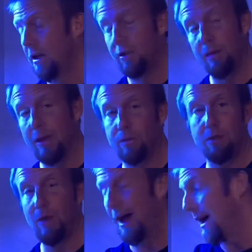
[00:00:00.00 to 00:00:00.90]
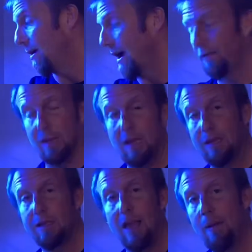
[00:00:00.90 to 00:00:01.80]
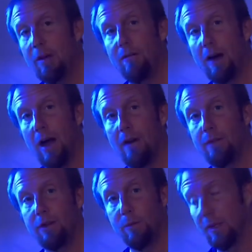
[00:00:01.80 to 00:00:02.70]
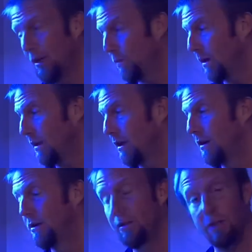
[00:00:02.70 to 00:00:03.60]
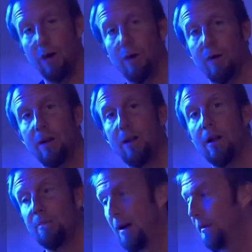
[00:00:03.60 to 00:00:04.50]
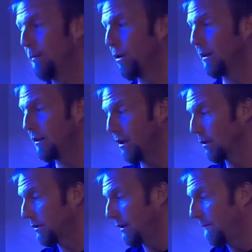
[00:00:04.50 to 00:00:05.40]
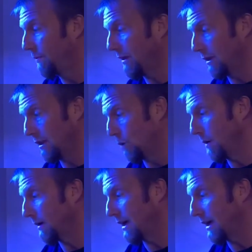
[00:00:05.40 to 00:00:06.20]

to be honest with you, I don't have to get in this cabinet very often to begin with. So by me putting the doser in the equipment